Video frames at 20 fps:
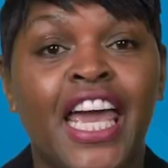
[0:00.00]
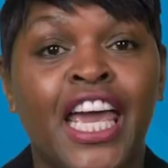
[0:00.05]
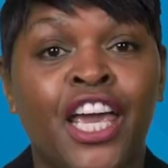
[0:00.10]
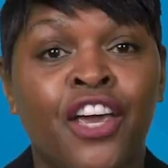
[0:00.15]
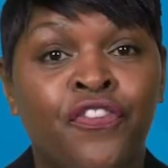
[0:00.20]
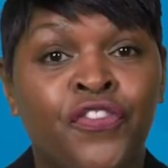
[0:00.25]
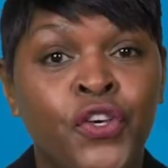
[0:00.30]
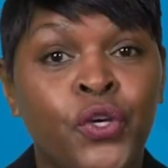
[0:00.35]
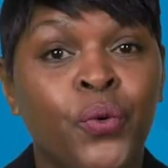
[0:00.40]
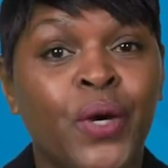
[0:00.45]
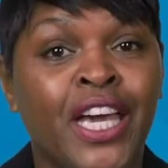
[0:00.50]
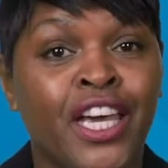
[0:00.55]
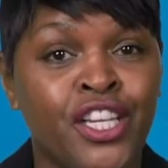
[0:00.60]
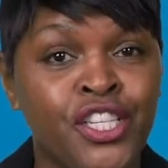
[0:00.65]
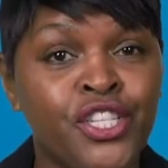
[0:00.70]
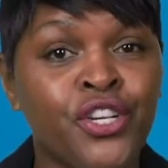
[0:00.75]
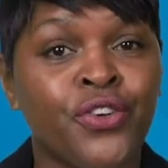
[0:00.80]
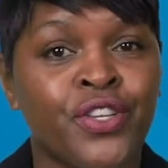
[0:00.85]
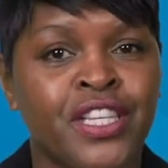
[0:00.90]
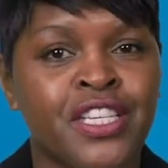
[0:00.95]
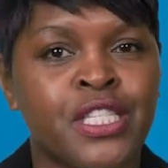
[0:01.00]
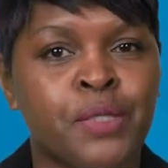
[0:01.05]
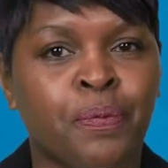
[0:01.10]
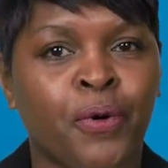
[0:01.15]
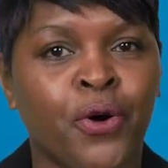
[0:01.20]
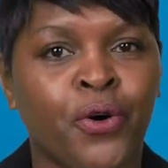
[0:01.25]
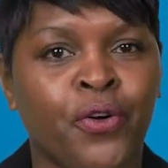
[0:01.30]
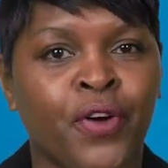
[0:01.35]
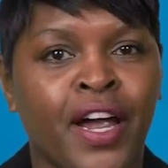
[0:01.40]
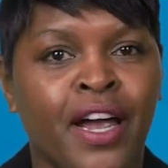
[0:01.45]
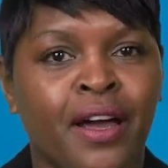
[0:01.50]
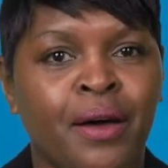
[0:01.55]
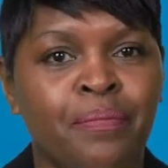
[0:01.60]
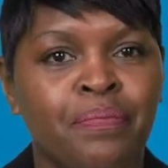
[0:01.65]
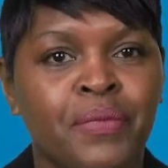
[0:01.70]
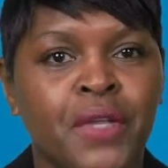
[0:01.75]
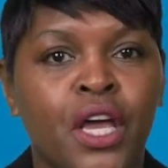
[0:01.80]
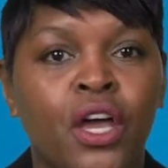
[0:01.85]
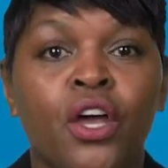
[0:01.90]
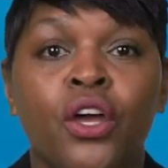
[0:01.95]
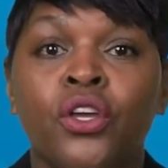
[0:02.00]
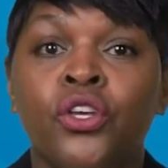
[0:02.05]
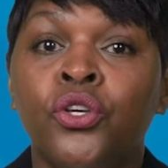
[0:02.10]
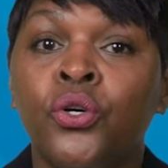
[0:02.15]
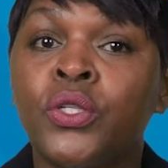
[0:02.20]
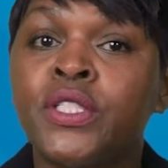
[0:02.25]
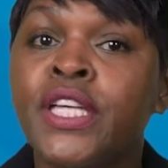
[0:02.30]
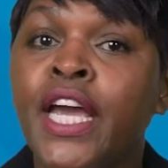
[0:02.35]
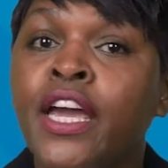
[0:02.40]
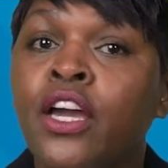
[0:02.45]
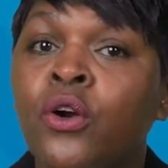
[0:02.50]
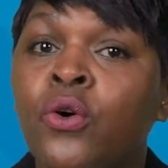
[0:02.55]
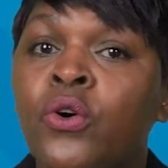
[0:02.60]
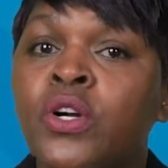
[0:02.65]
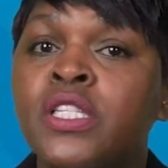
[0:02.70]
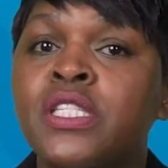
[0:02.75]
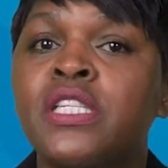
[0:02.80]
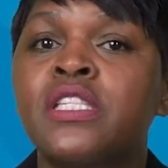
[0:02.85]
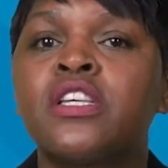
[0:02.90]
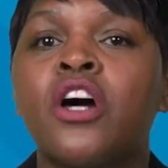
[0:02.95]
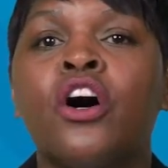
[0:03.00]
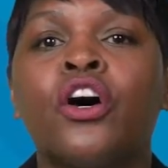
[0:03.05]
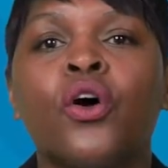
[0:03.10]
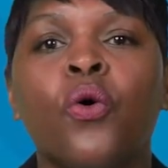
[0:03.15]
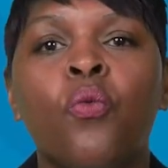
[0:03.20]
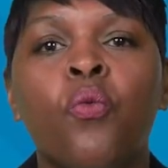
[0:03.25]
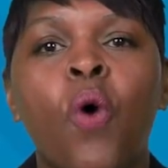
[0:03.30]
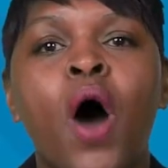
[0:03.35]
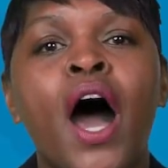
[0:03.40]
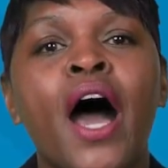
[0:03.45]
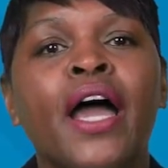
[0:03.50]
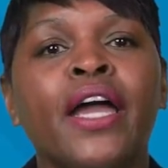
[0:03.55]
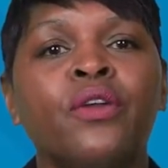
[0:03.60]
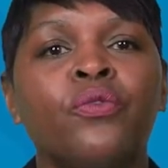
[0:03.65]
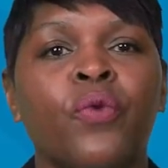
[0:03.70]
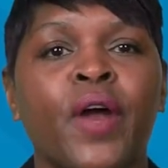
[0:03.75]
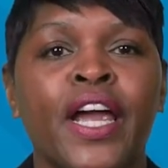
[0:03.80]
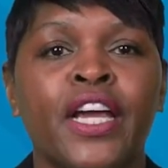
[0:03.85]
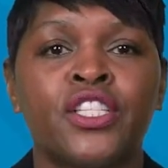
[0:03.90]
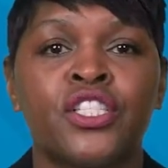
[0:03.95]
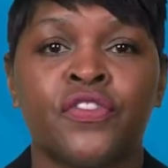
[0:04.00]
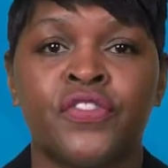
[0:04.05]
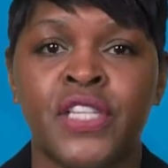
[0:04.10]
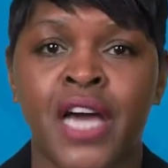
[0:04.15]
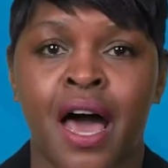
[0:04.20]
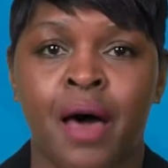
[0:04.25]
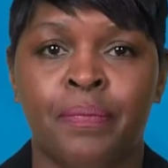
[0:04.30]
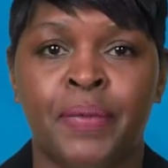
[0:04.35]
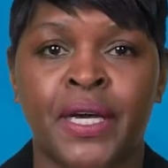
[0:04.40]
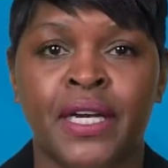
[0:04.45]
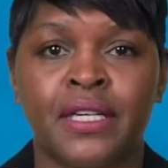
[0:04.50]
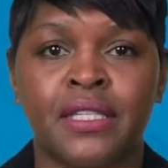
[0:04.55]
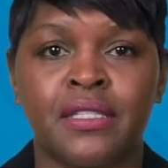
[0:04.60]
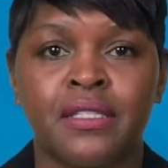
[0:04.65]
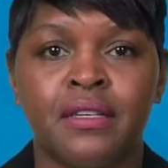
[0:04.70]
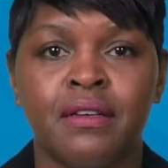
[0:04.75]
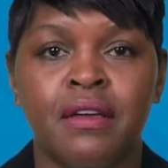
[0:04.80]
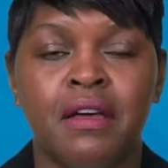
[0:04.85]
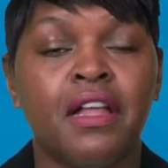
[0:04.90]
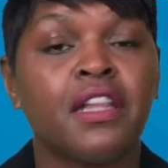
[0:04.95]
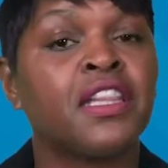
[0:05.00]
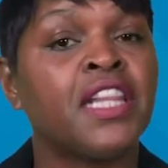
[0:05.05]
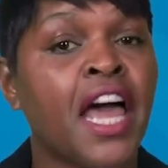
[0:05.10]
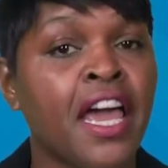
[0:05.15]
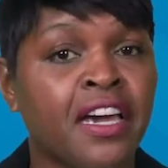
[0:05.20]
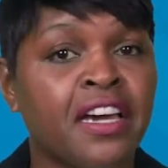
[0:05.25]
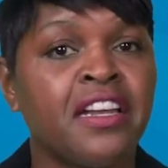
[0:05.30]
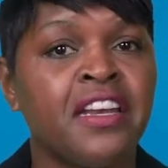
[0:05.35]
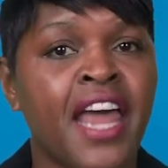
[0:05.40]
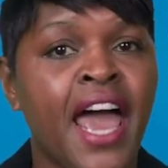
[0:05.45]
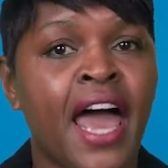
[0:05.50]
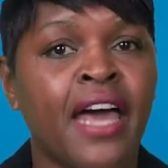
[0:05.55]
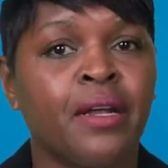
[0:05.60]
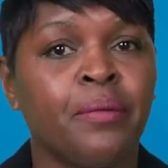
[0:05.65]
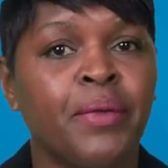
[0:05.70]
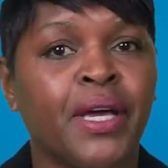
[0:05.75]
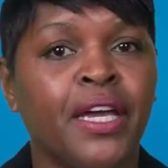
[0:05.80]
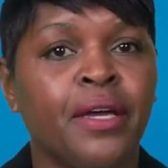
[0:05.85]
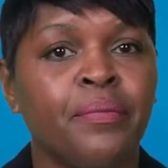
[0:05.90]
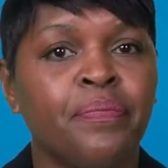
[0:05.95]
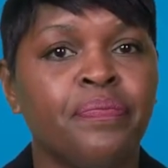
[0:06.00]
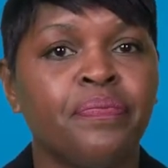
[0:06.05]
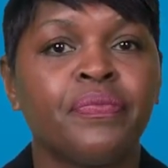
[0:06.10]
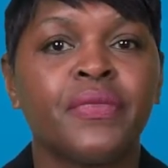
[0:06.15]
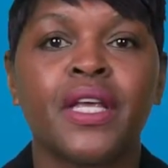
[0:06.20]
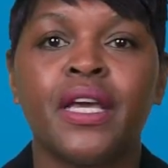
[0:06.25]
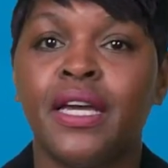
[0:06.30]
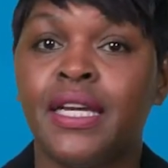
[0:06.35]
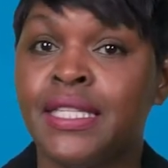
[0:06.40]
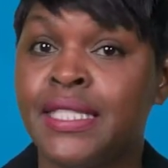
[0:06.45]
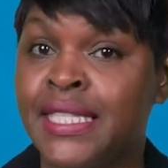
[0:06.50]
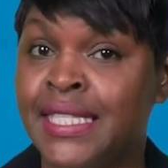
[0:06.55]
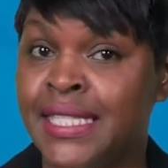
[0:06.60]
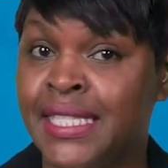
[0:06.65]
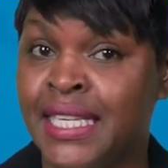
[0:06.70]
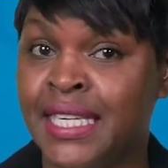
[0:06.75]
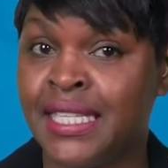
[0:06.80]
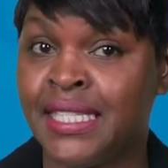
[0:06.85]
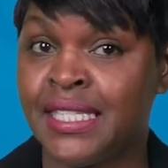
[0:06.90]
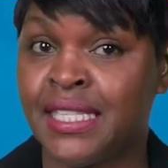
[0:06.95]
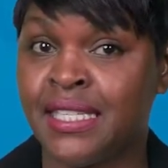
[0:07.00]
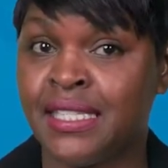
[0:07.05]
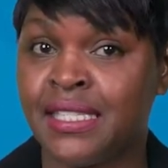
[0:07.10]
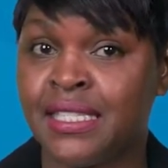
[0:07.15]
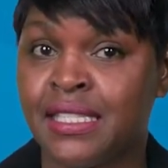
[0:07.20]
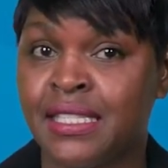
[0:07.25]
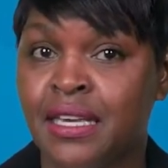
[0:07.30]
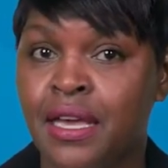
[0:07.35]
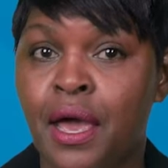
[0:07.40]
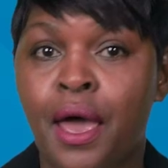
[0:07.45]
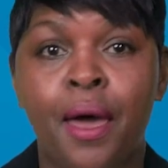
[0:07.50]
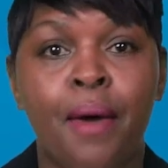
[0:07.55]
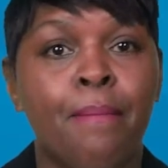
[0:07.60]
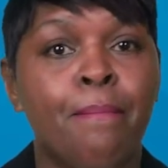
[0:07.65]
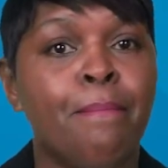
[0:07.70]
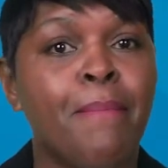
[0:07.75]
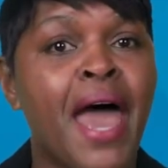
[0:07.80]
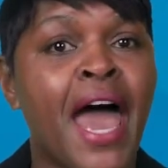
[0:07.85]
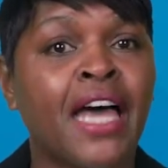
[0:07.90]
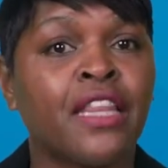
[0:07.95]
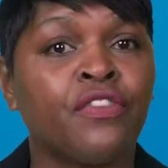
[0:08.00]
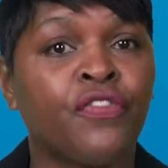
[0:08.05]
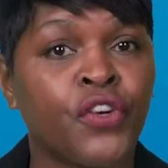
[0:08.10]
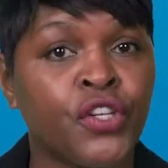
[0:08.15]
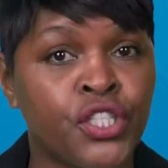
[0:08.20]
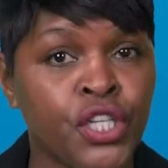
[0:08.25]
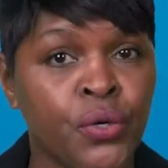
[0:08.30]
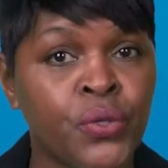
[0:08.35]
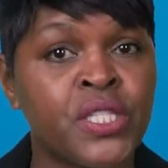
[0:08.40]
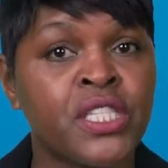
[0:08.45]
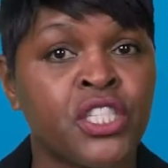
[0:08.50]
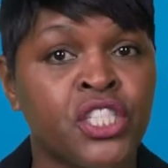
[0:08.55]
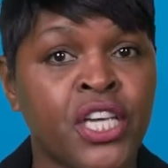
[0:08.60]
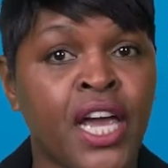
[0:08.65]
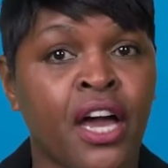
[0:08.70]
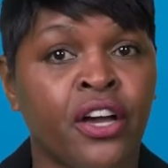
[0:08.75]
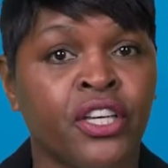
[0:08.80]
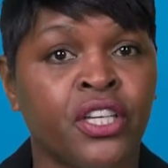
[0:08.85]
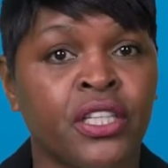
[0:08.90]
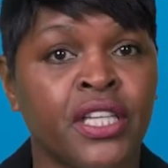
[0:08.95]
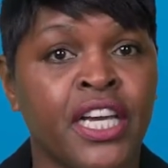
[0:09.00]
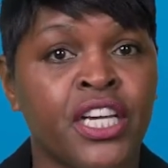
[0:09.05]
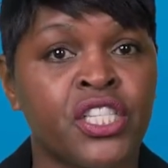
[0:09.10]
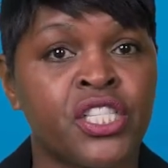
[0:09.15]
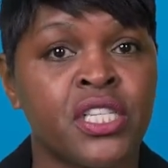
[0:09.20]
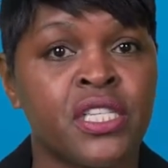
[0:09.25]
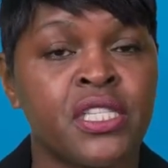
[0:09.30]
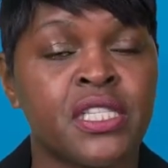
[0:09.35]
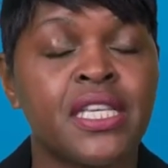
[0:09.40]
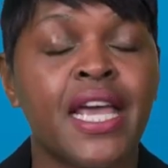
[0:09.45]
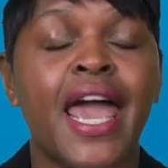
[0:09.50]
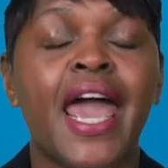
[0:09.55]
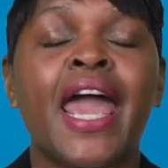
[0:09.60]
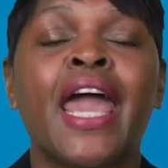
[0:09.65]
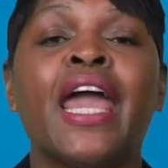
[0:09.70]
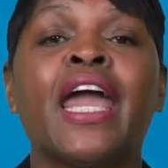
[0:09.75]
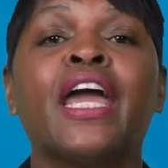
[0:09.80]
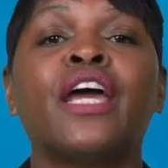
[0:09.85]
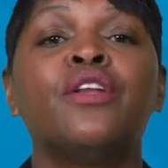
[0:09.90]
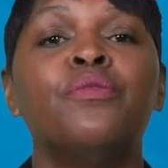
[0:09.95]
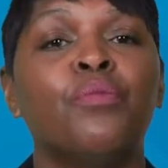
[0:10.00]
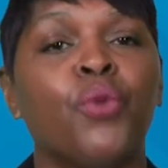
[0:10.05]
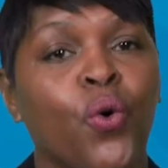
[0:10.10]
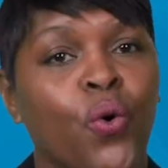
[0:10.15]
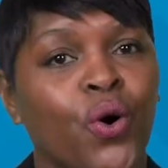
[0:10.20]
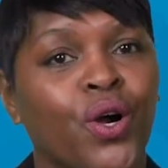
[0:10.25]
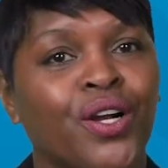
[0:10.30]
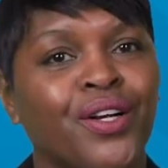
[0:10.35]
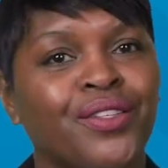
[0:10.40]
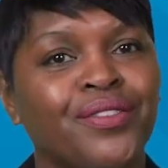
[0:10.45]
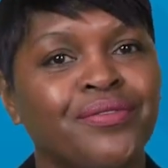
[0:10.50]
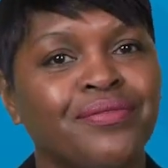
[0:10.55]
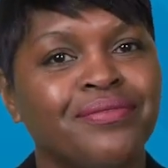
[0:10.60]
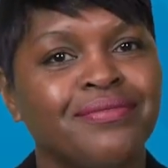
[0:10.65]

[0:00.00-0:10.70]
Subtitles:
If you enter this program, you'll take courses on a wide range of topics like anatomy, diseases, math for dosage calculations, and more.